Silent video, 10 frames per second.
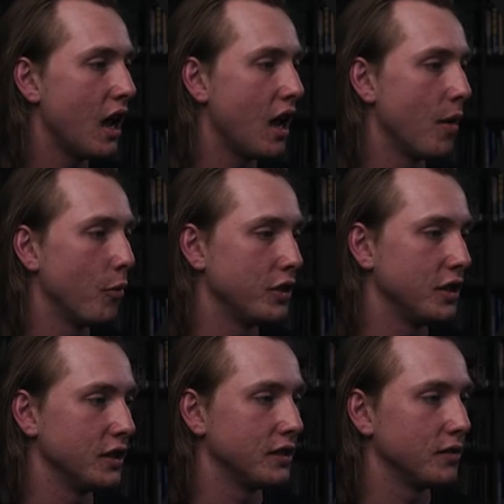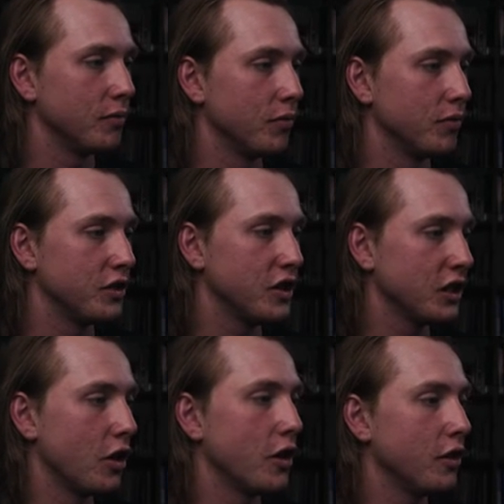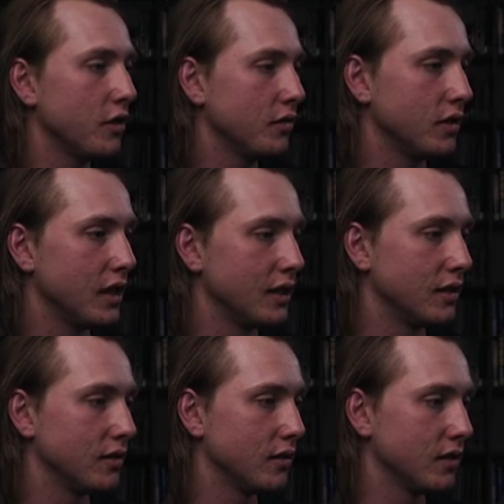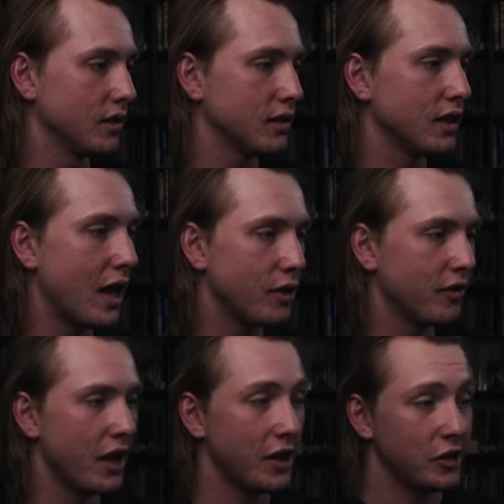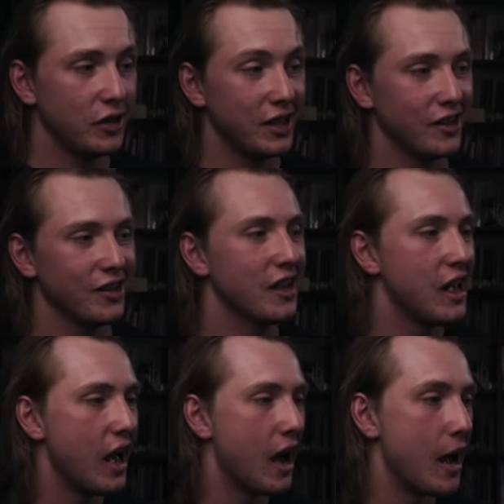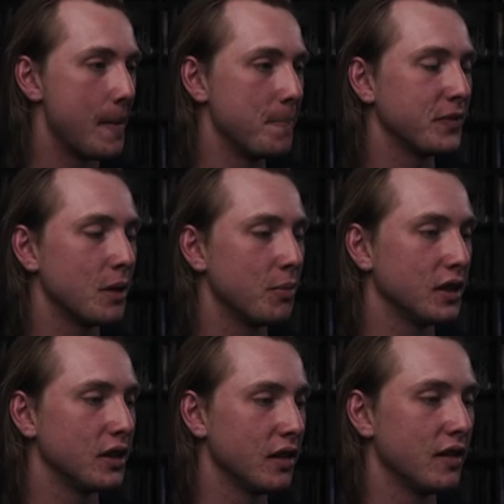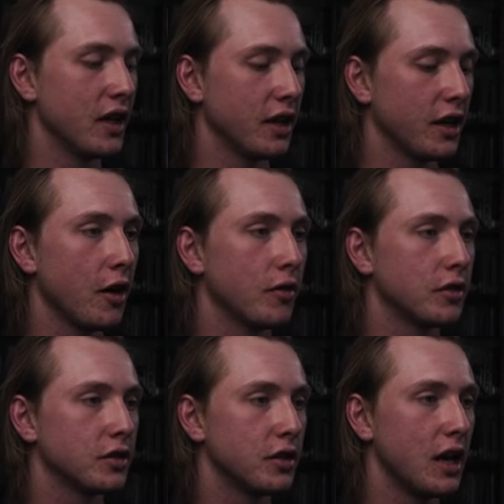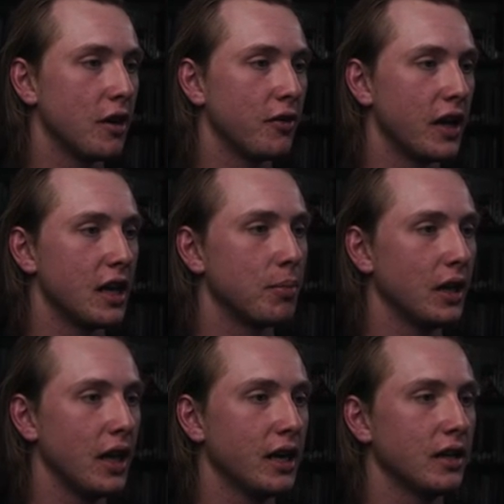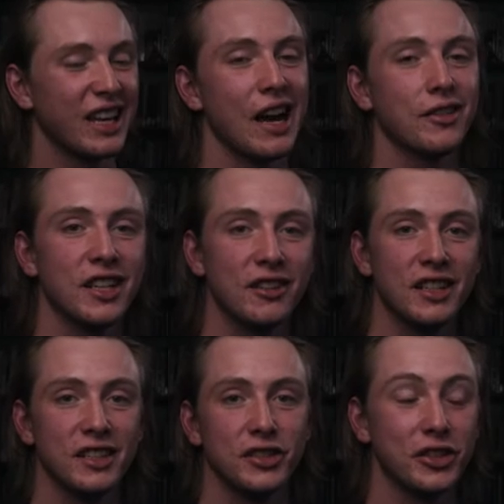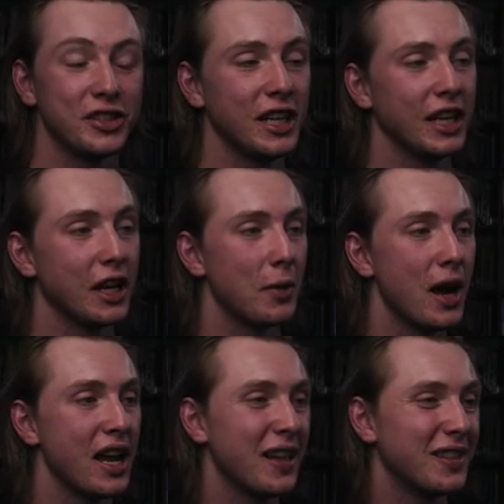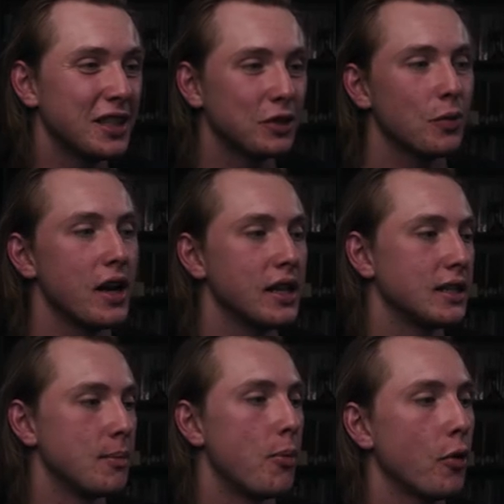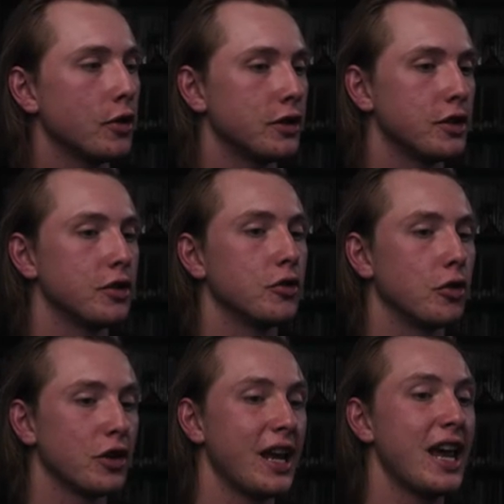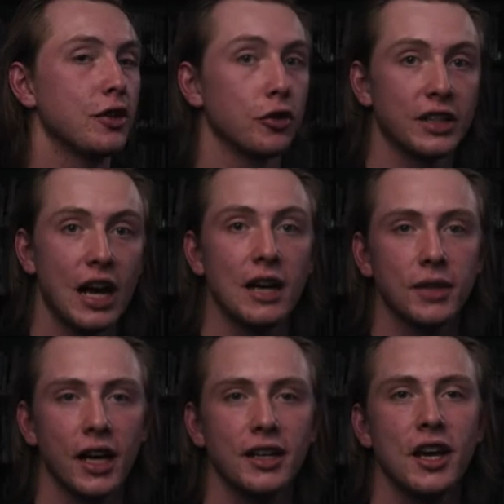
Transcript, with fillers: um, which is 600 in slider value here. Um, but there you go. So now if I hit play, the countdown is just ticking away. And this is why it's important to create your timeline